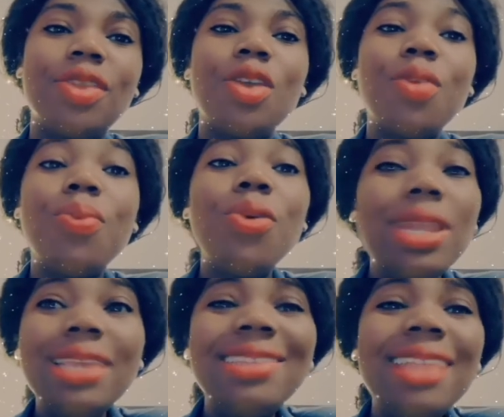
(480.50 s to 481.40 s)
Put
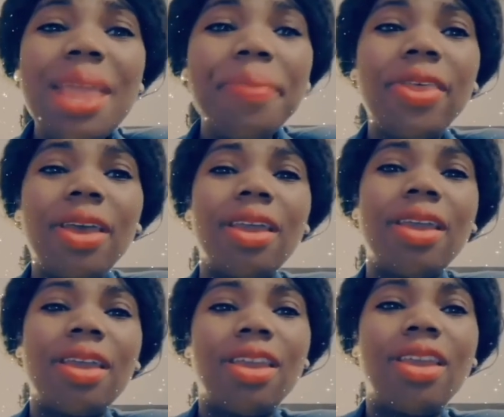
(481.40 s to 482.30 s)
his name
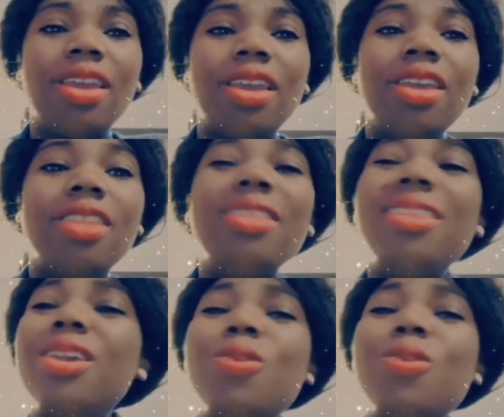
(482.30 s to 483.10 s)
there. It